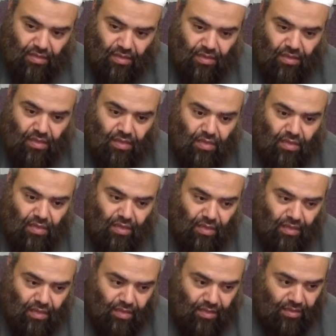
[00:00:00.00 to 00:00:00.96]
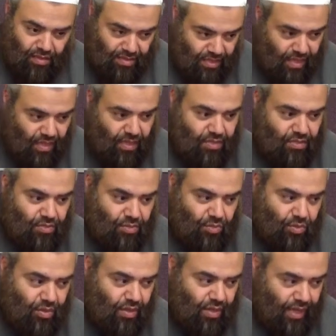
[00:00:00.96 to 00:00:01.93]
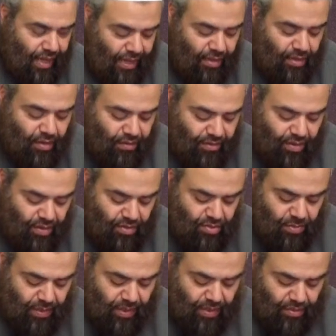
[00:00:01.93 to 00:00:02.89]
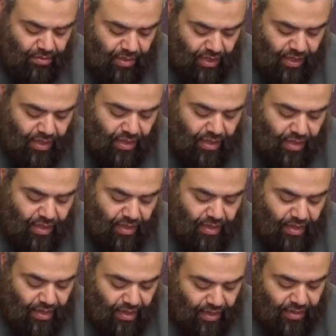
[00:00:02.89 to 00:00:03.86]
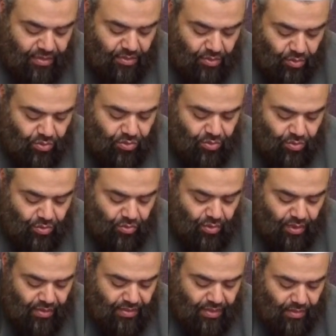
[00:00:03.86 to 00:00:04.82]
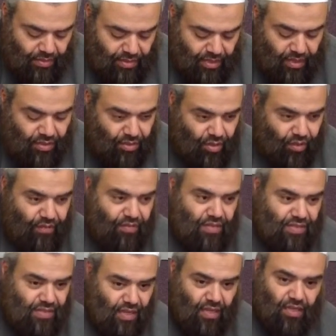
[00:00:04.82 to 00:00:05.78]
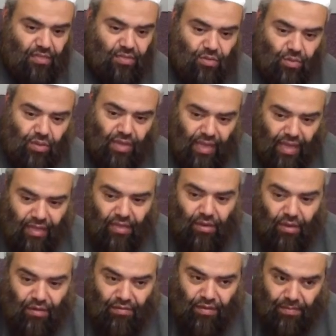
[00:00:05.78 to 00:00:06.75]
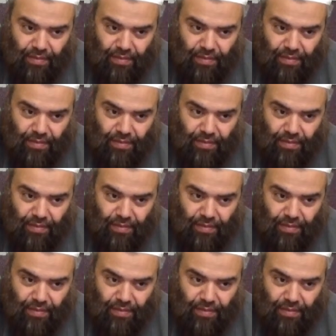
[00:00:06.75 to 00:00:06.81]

The sakhat or the anger of Allah subhanahu wa ta'ala is also as a result of the sakhat or the anger of the